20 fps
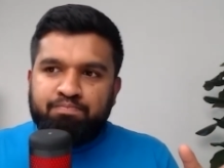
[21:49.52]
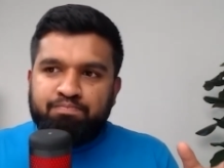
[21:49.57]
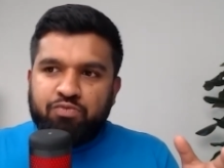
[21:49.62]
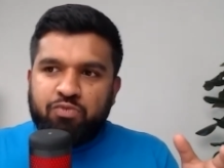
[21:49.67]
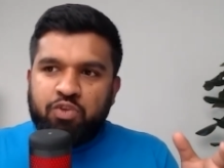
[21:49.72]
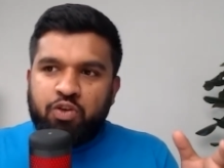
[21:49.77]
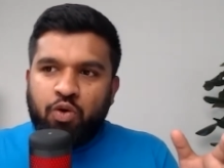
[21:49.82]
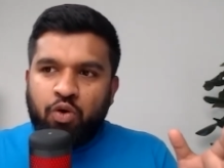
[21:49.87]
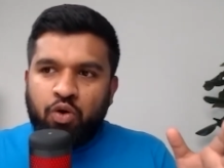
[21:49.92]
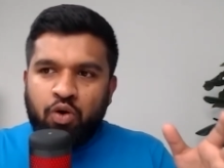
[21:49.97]

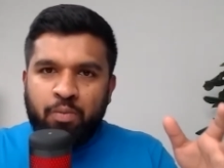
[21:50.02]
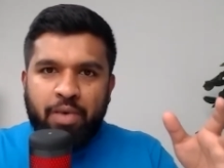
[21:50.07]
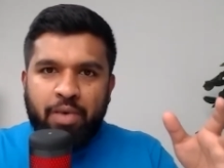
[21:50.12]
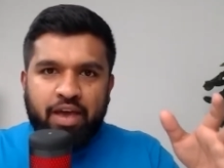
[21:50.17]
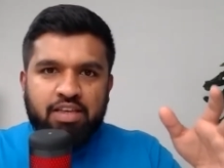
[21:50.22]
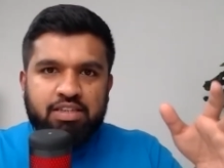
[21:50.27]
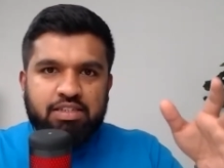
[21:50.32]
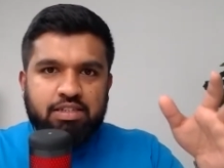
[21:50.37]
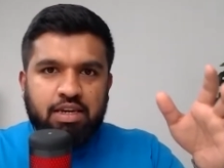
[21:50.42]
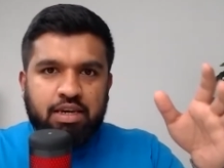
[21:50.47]
you're
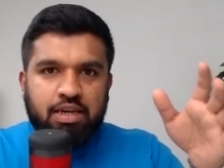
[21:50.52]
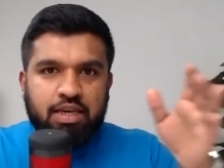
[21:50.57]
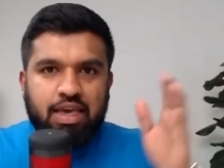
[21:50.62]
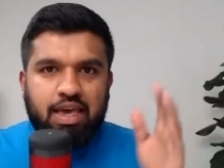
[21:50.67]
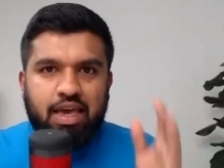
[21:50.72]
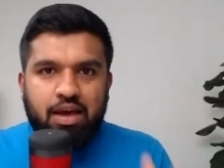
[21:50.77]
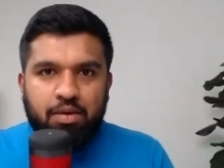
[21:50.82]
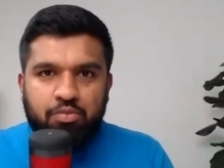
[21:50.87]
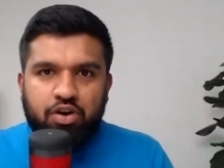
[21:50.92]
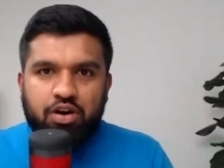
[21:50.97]
based in
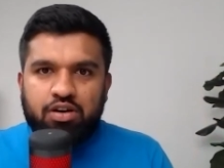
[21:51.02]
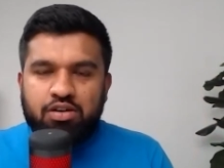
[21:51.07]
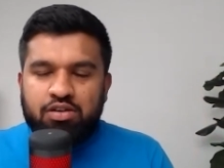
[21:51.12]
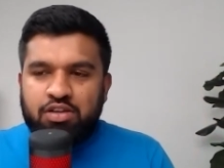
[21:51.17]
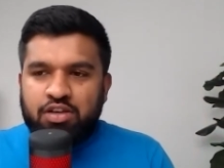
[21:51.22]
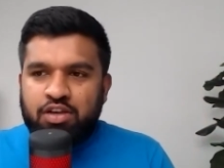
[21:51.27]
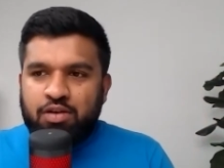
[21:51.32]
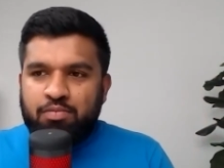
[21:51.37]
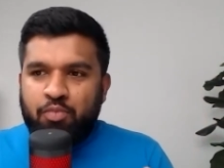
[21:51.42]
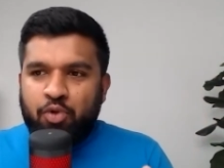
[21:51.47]
Canberra.
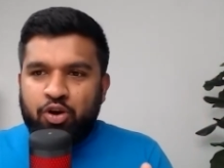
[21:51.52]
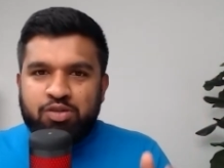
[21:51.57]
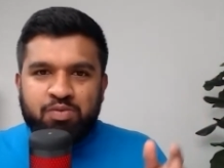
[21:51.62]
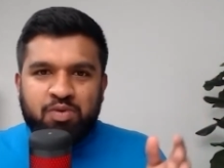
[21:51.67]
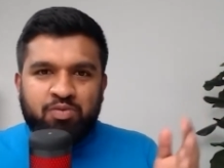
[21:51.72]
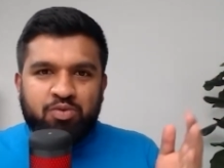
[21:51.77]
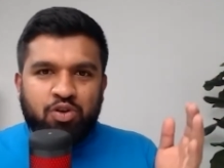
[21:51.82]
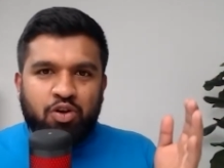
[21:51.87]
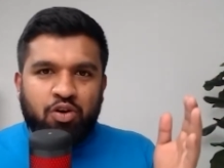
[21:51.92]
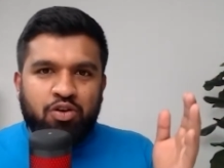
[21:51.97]
Most
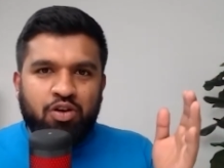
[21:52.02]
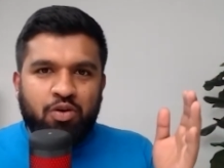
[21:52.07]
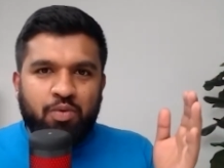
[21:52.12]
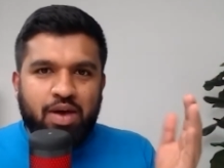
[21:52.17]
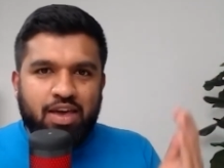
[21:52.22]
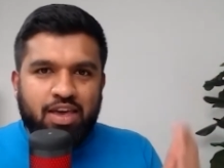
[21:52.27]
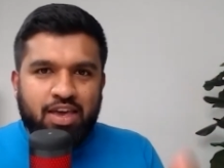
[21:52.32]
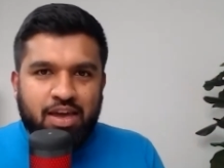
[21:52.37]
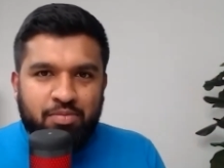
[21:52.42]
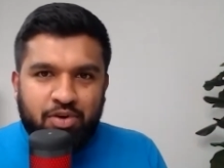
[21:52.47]
people don't know where
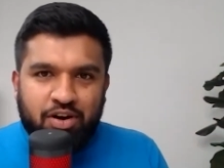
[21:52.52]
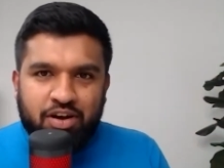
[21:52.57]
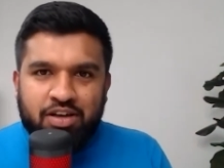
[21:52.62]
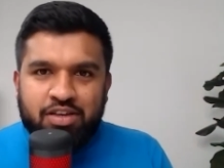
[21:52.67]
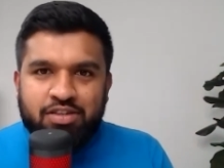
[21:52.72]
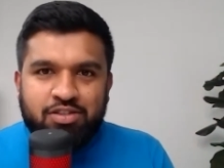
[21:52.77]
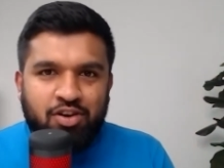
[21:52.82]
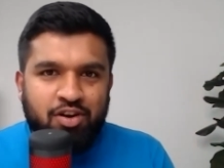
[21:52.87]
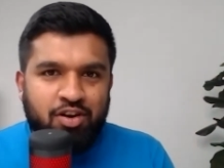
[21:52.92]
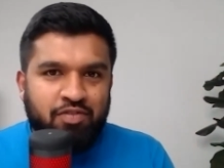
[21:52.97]
Canberra
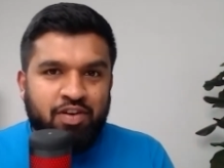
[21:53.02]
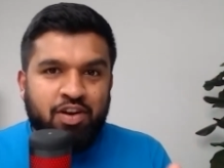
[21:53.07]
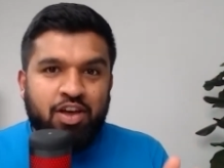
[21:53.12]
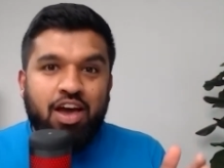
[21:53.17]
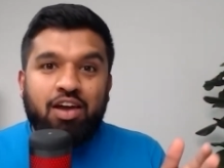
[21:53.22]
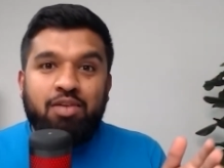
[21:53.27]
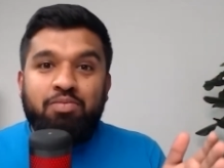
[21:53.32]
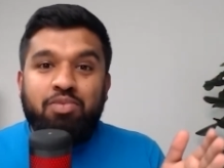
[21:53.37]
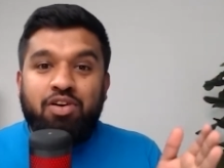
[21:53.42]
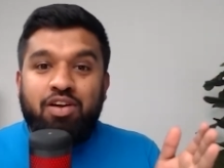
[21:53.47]
is, don't even know how
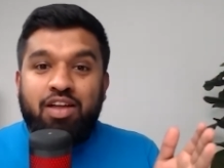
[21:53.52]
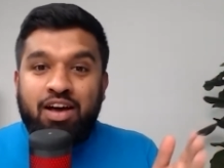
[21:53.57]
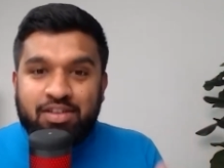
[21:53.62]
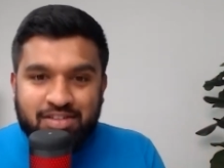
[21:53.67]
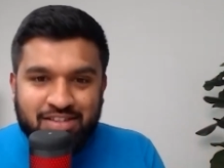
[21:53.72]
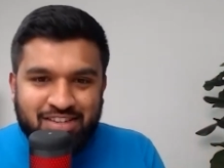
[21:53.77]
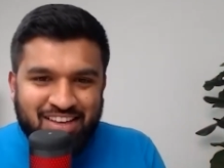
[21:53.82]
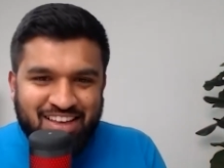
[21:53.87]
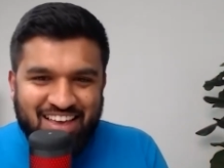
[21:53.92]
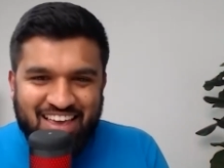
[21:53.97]
to
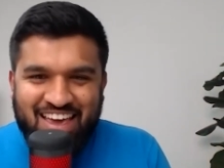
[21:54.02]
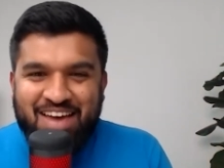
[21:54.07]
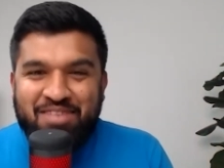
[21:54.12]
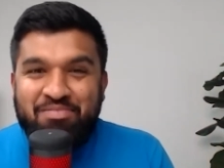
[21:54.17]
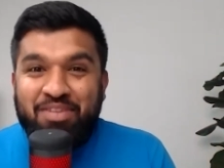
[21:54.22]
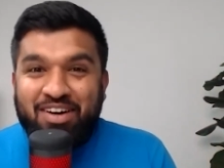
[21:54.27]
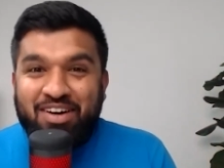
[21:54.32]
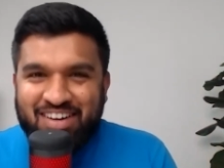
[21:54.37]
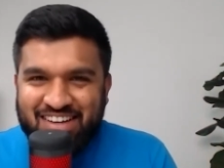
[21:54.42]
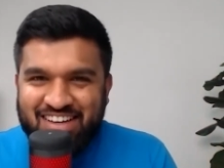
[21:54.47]
pronounce
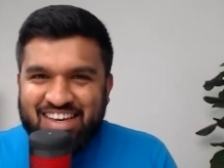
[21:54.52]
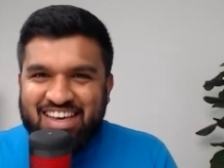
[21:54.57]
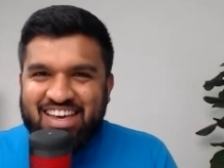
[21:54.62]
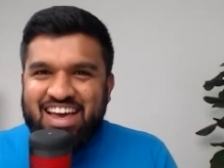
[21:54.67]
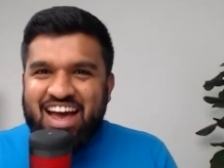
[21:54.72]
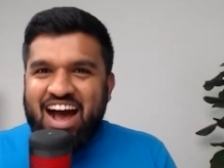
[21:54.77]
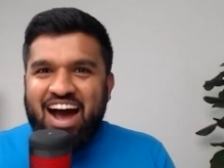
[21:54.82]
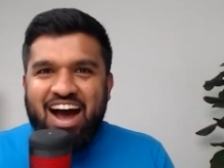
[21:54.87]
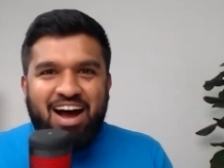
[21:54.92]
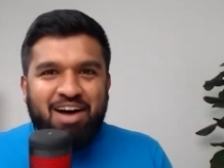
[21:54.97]
Canberra.
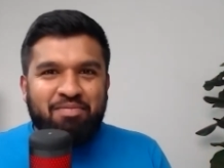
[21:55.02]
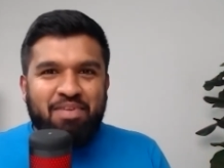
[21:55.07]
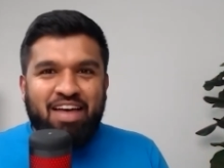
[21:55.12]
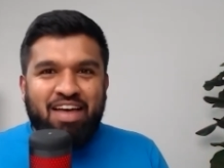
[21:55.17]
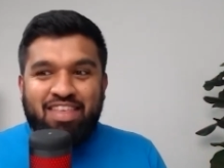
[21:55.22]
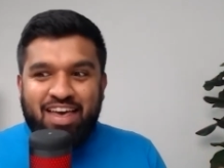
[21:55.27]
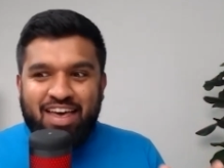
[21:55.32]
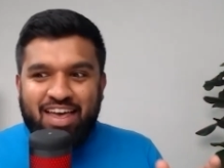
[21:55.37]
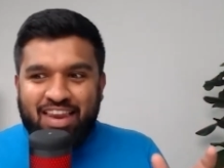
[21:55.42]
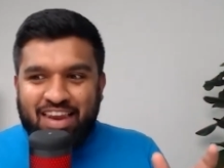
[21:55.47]
And
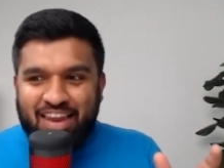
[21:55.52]
then